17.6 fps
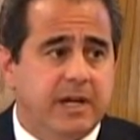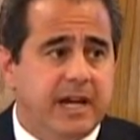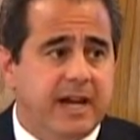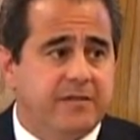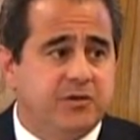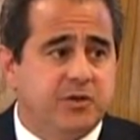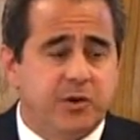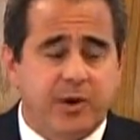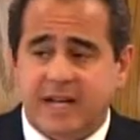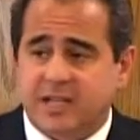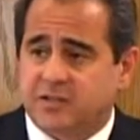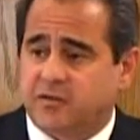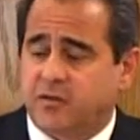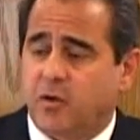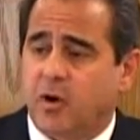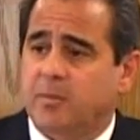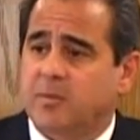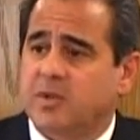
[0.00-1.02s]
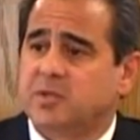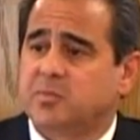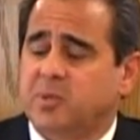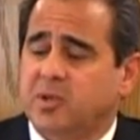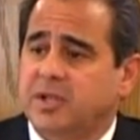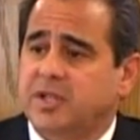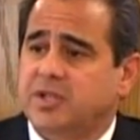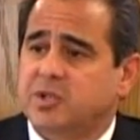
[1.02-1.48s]
have transformed this
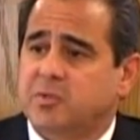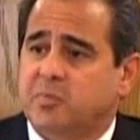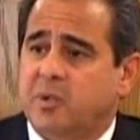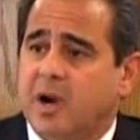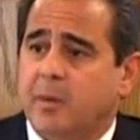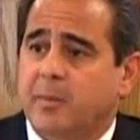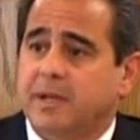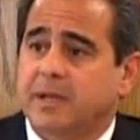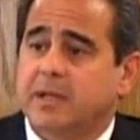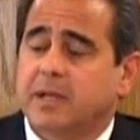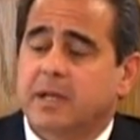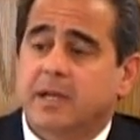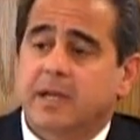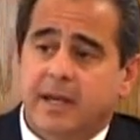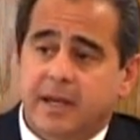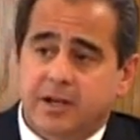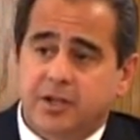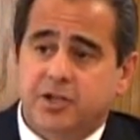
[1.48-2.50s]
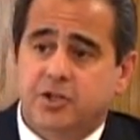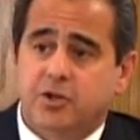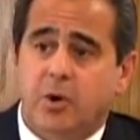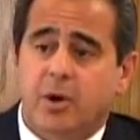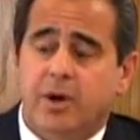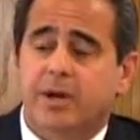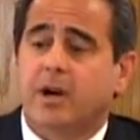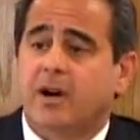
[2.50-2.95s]
police department in a
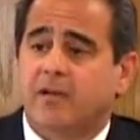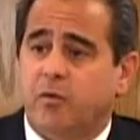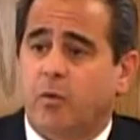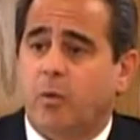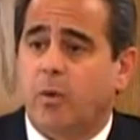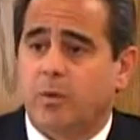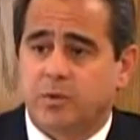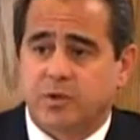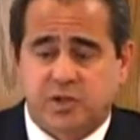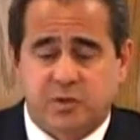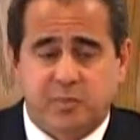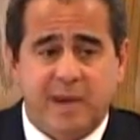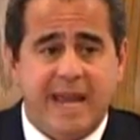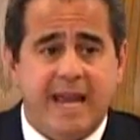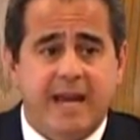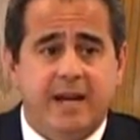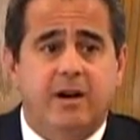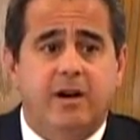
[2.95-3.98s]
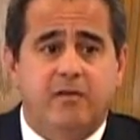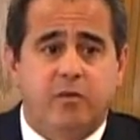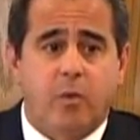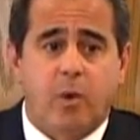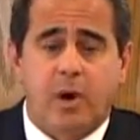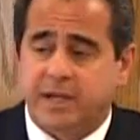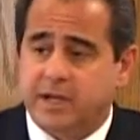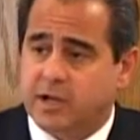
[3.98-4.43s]
short span
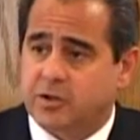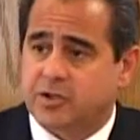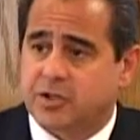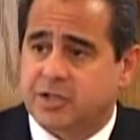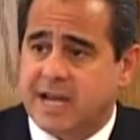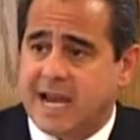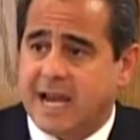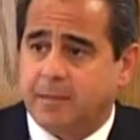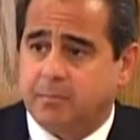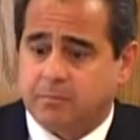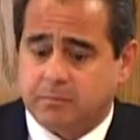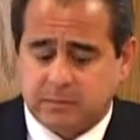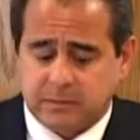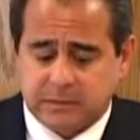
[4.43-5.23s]
of 1 year's time.